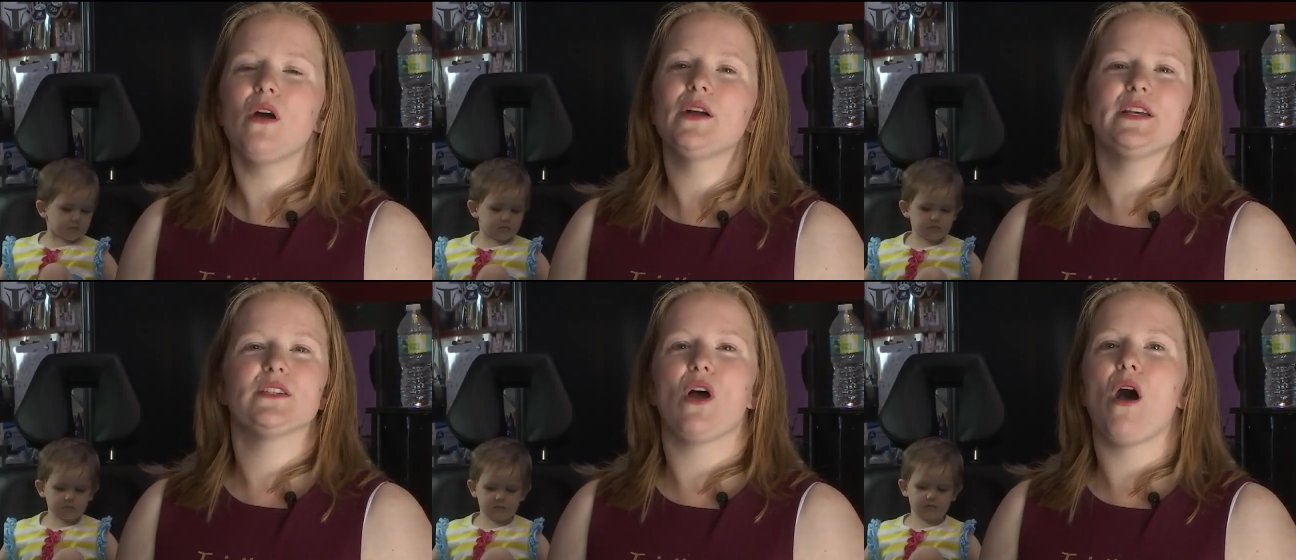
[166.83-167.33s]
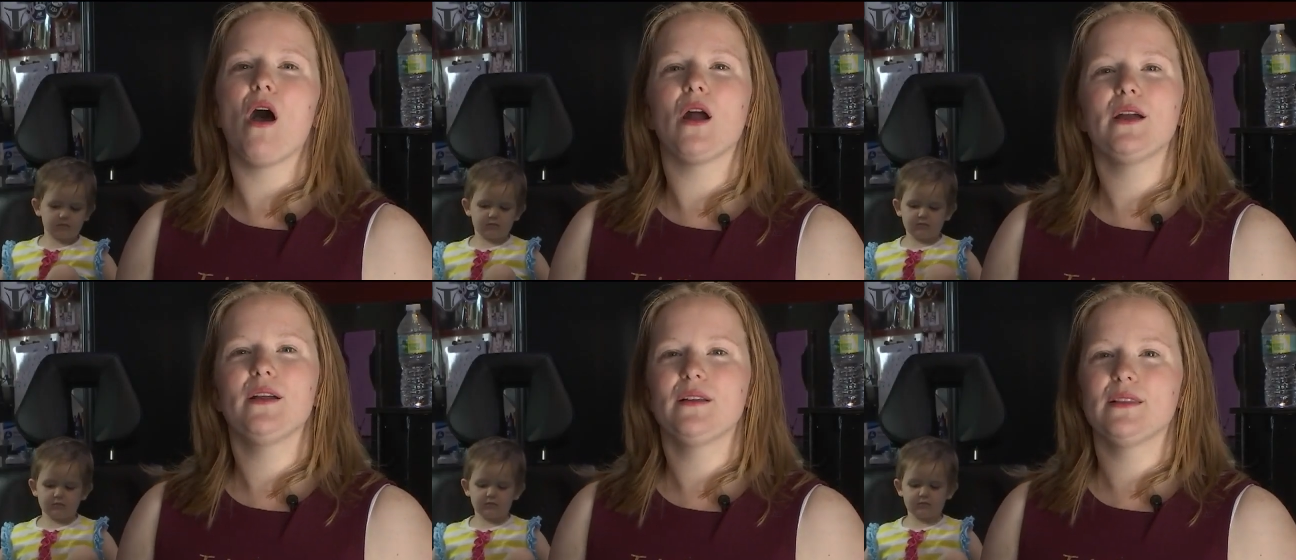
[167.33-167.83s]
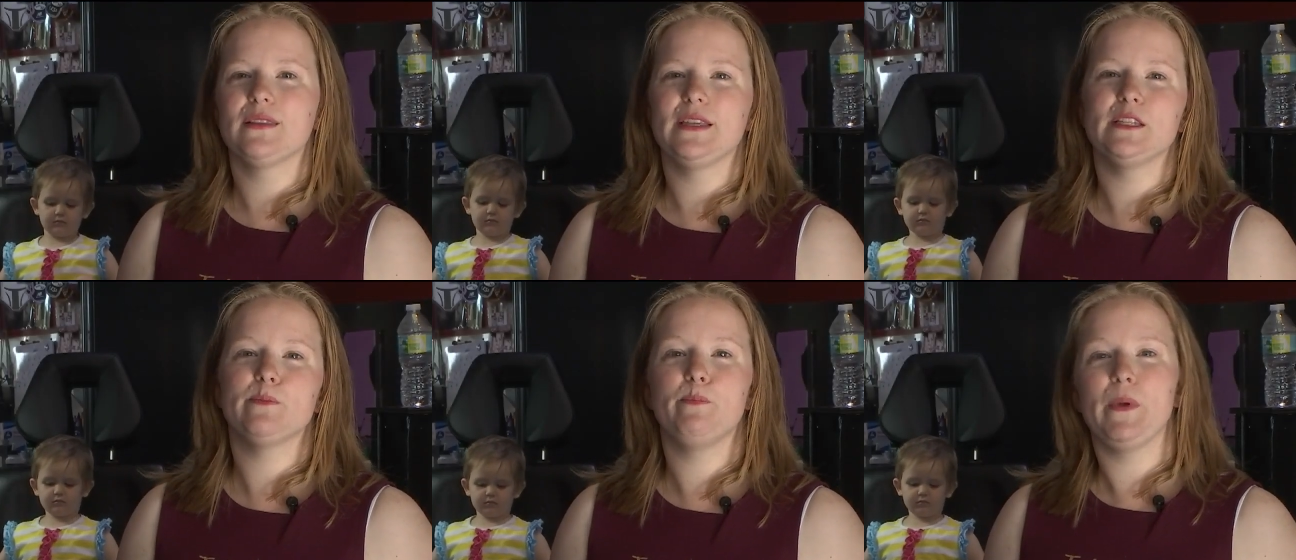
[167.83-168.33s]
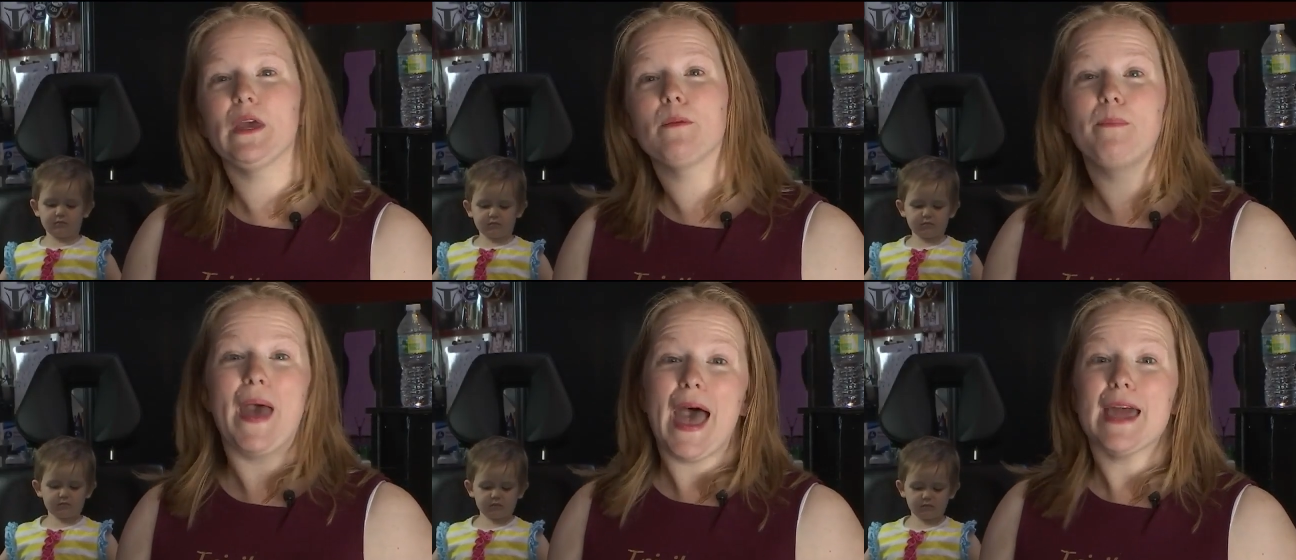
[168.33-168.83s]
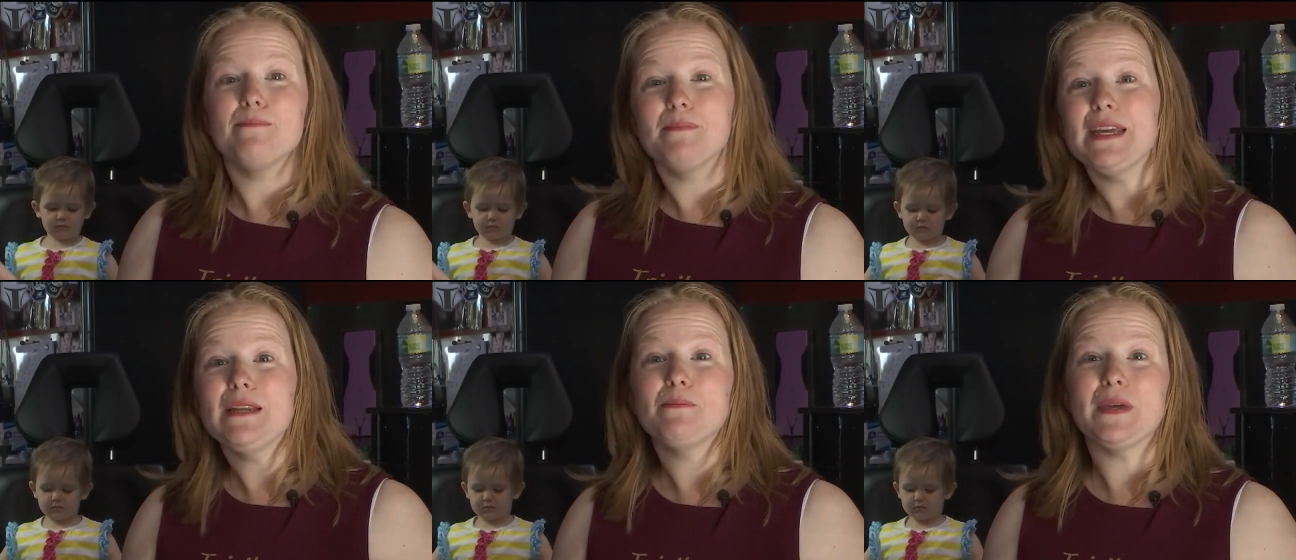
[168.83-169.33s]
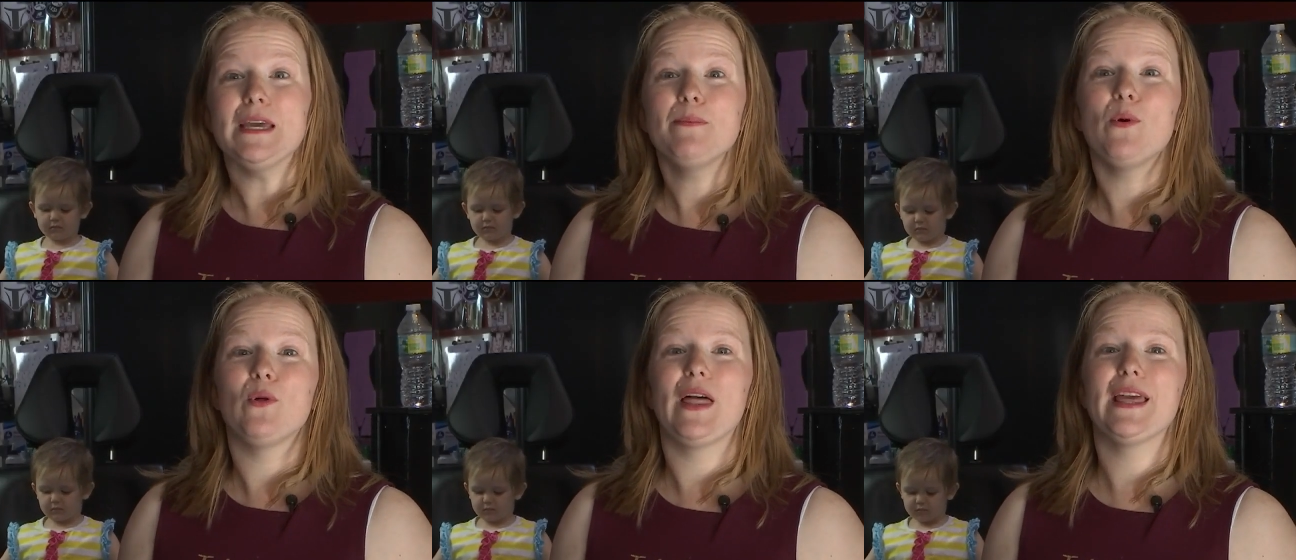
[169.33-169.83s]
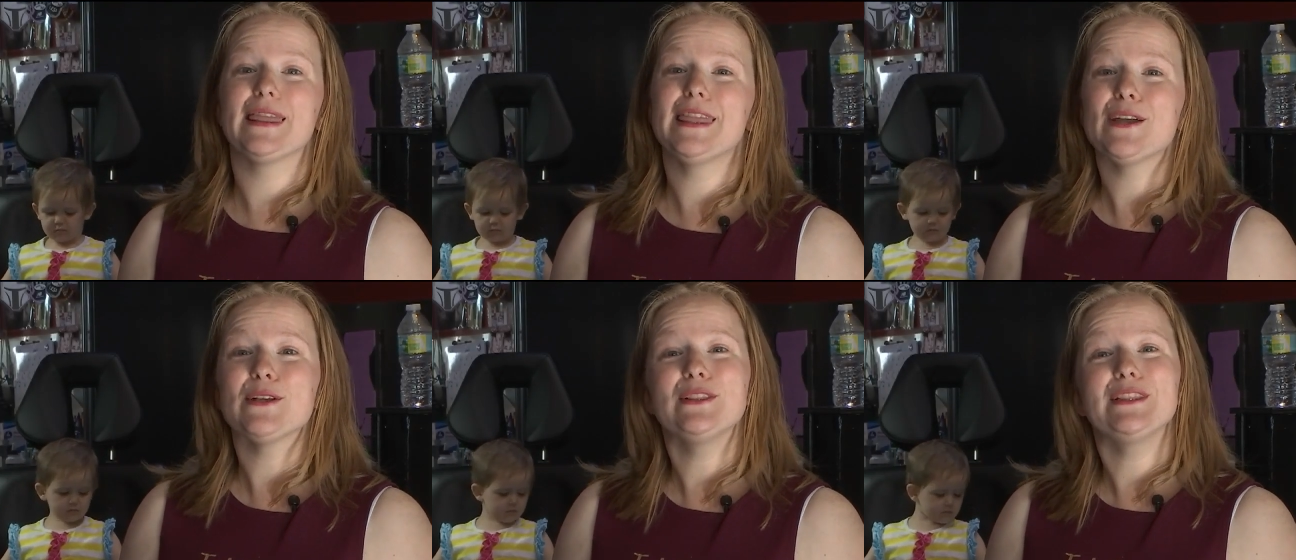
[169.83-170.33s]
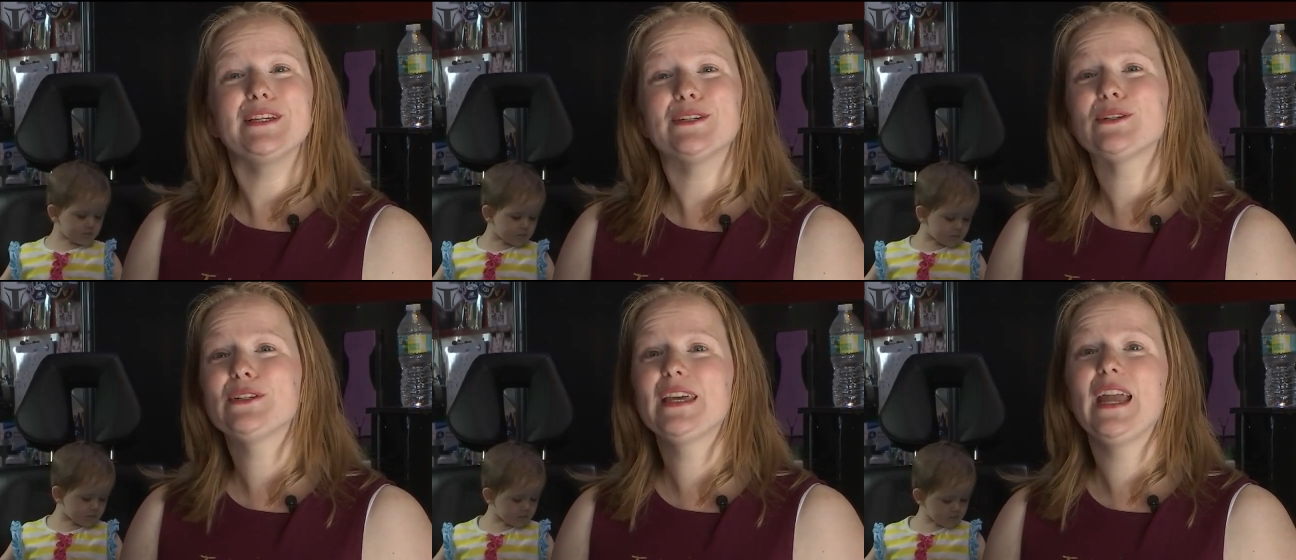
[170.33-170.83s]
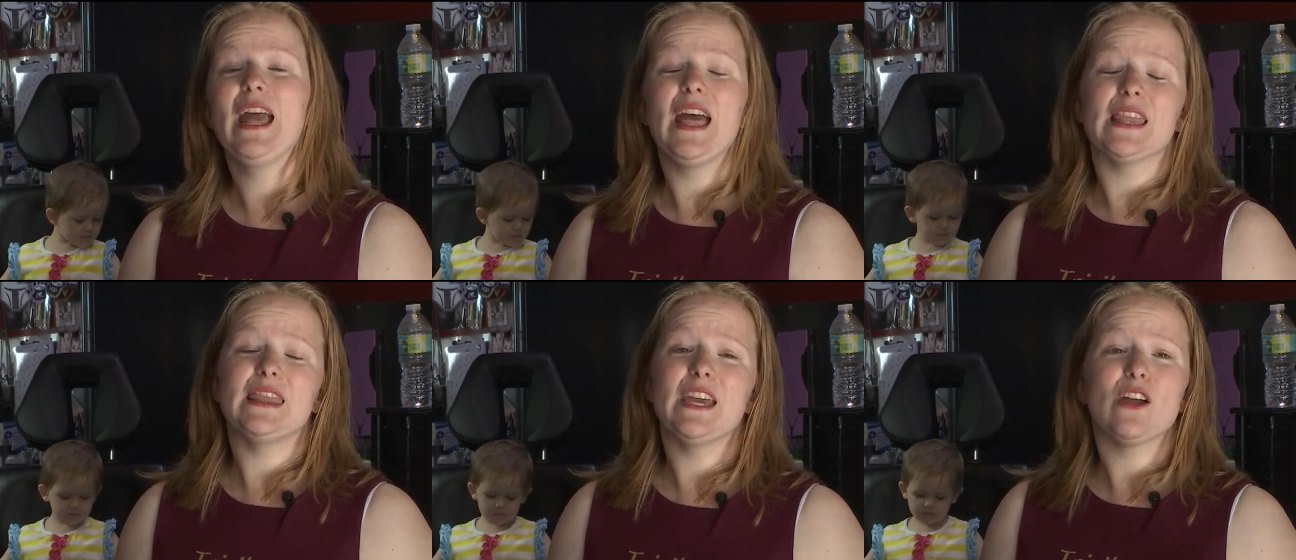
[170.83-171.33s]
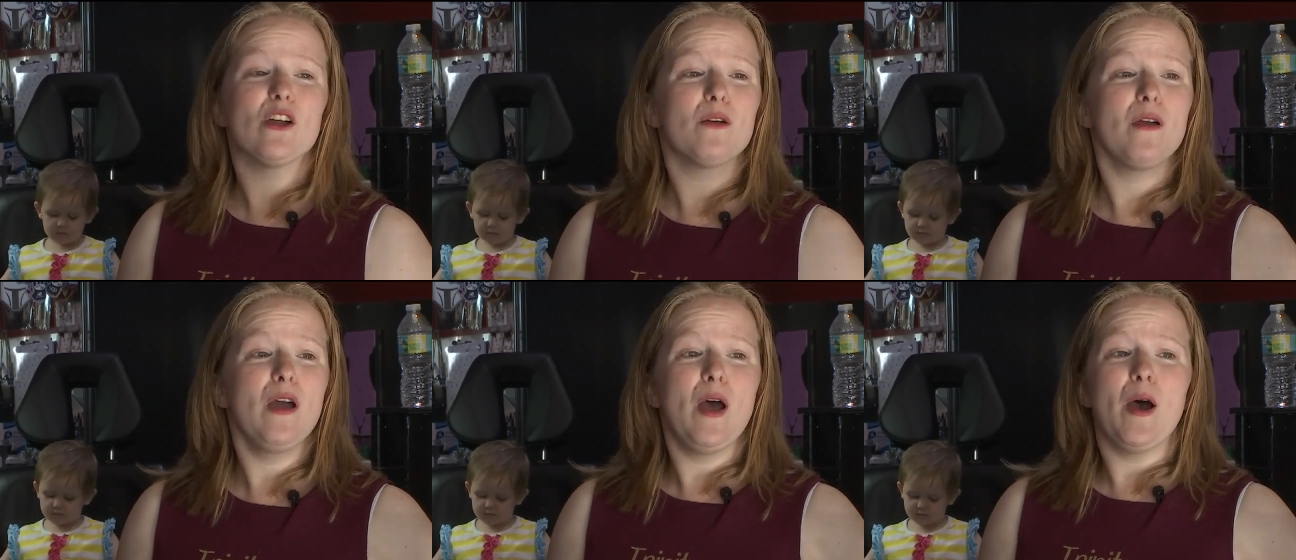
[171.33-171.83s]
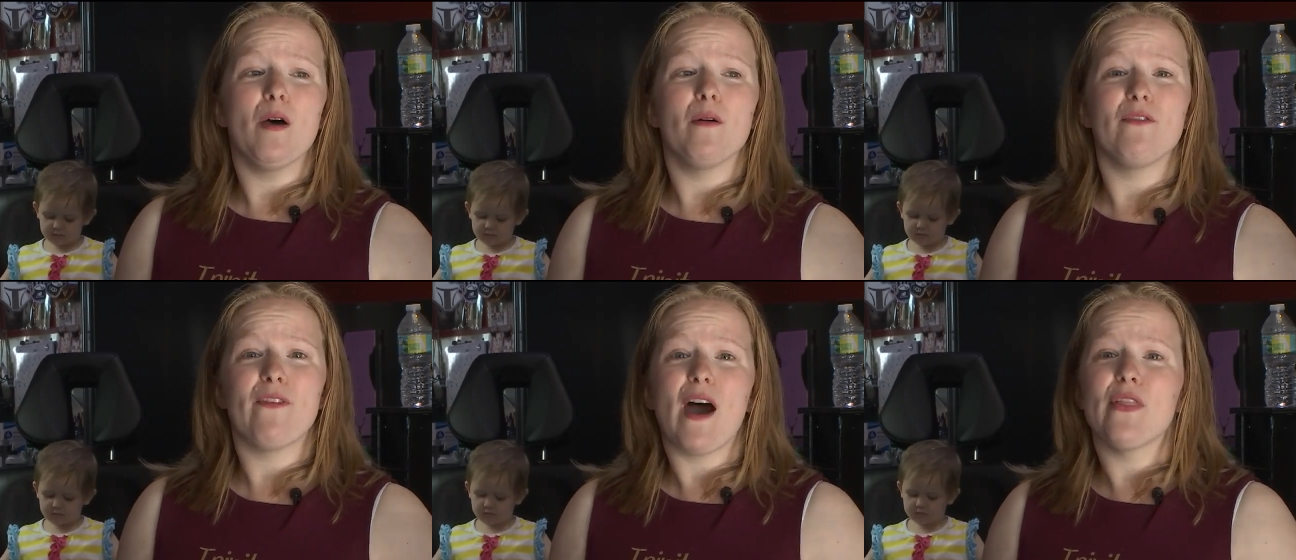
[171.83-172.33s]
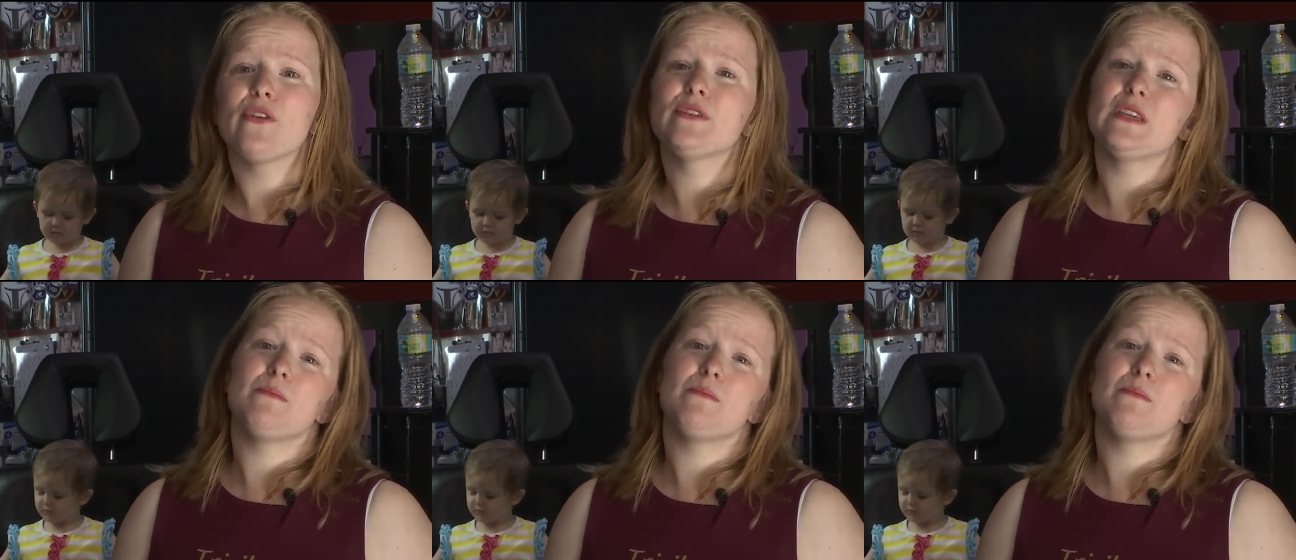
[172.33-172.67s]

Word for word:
Speaker 1: artists aren't these big, bad, mean people. Like they're literally, they're fathers